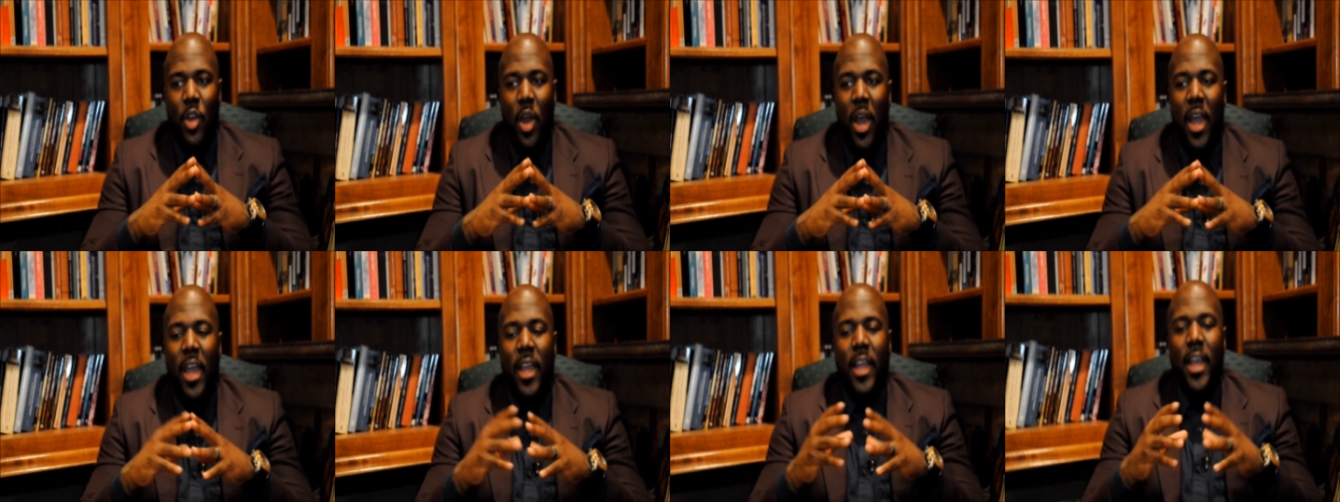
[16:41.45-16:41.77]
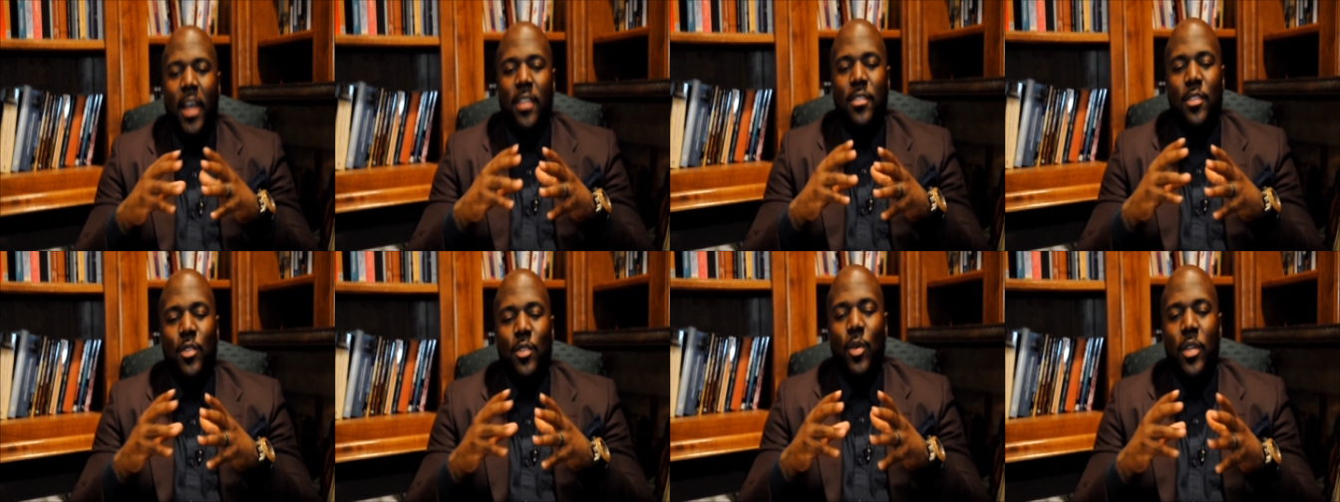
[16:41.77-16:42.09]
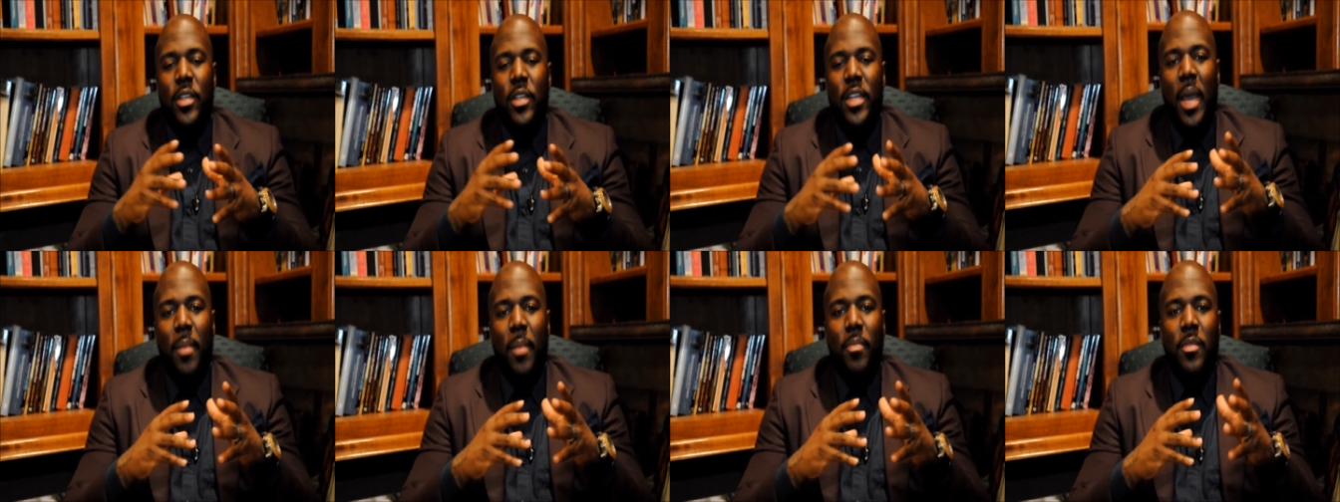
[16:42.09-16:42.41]
I had got so
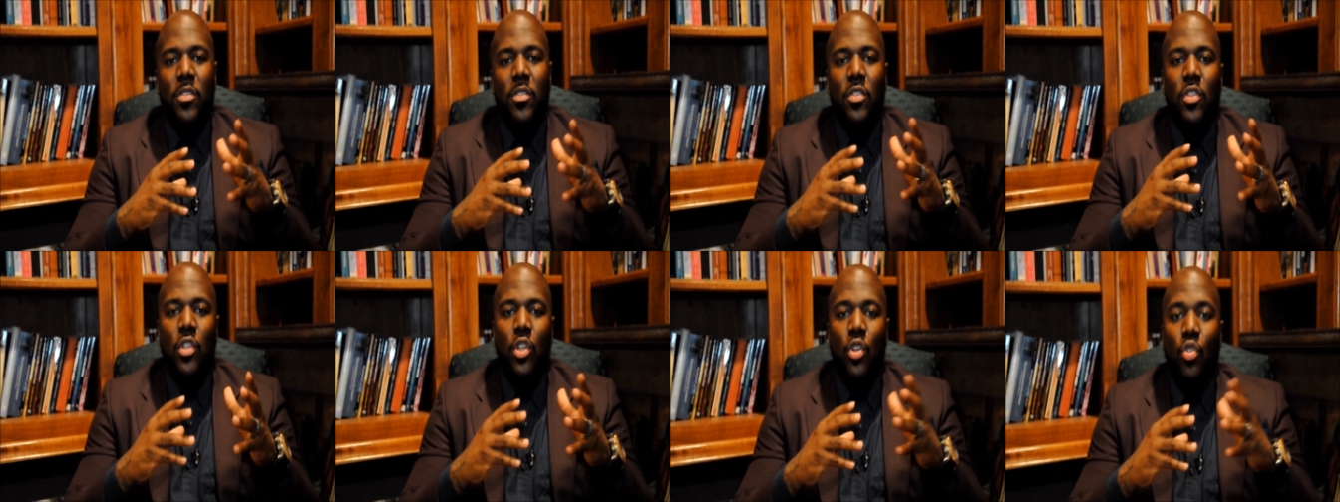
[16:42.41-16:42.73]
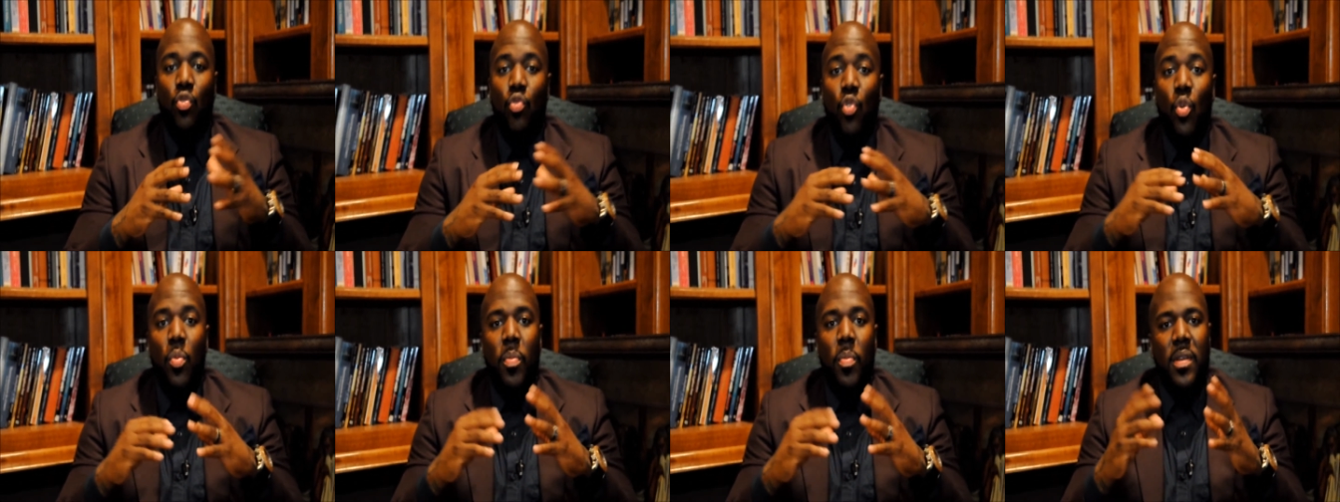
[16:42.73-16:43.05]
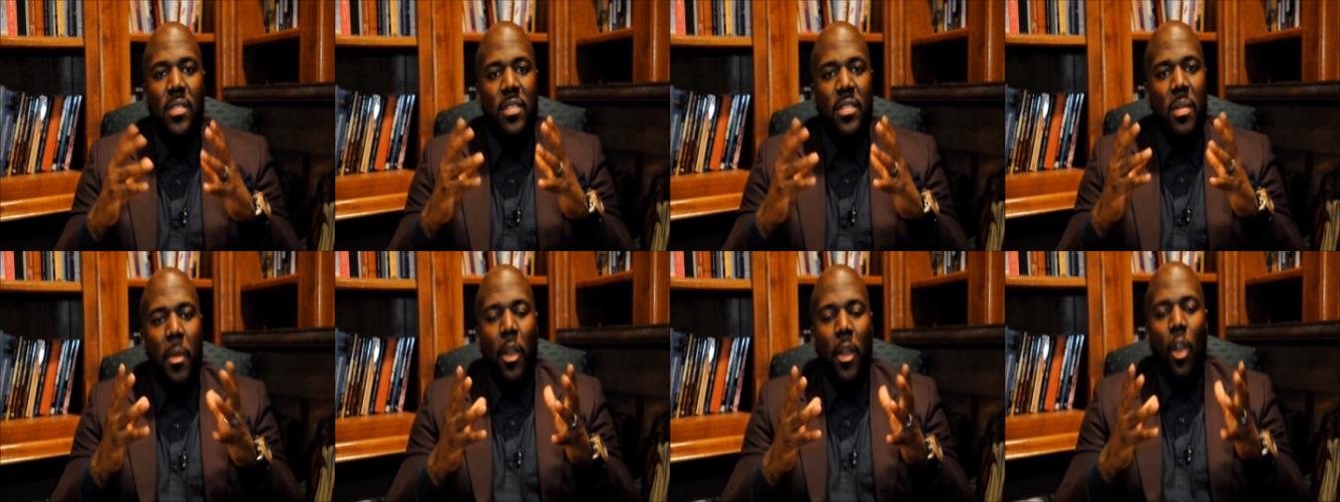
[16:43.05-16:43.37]
adapted to the group
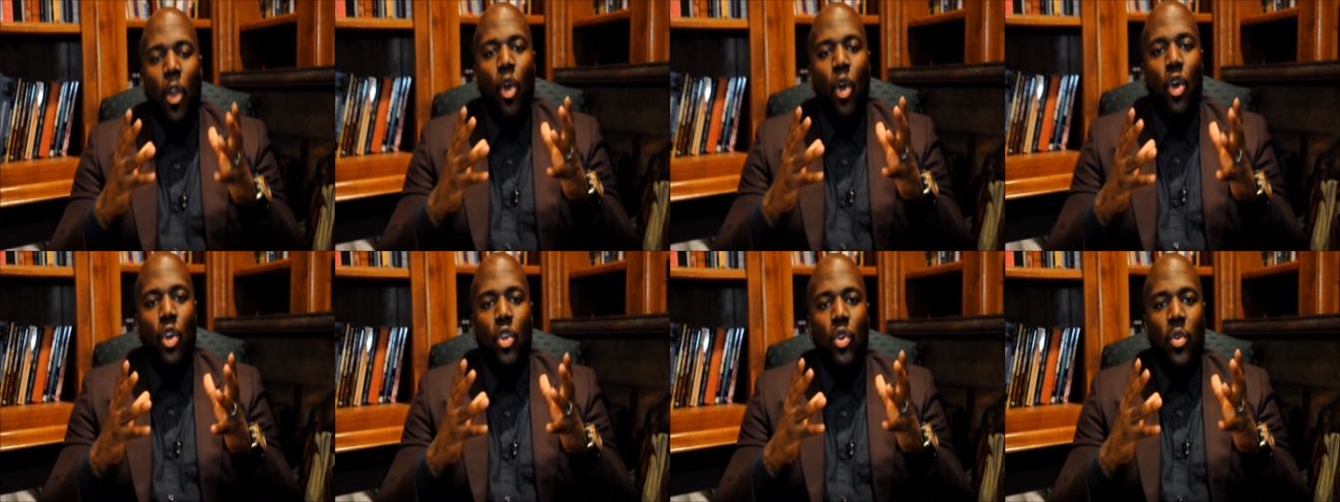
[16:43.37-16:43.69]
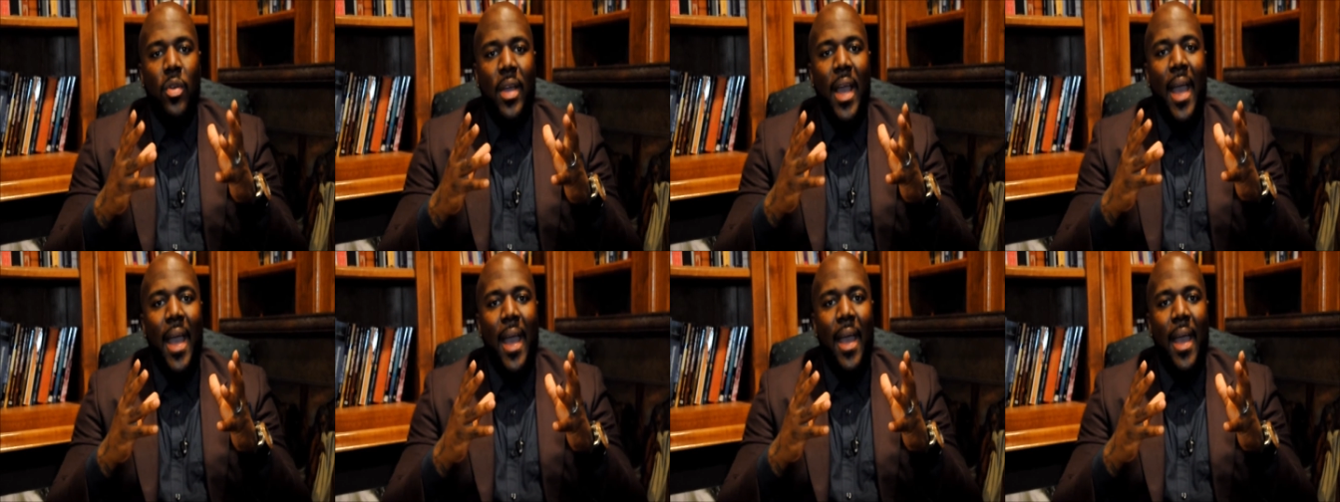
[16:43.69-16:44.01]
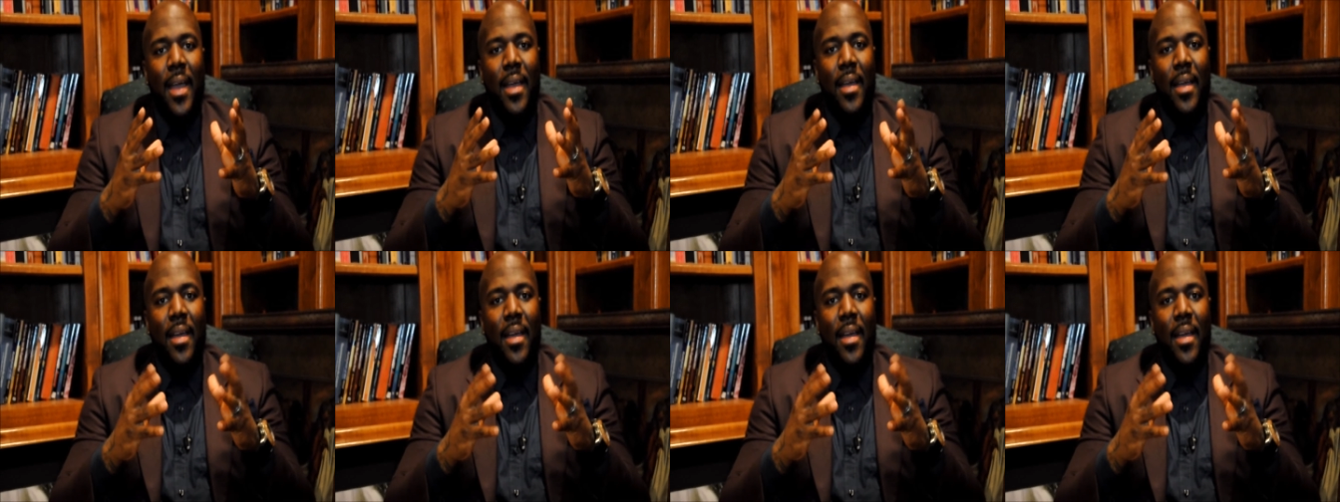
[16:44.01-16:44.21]
because I'm a loyal guy.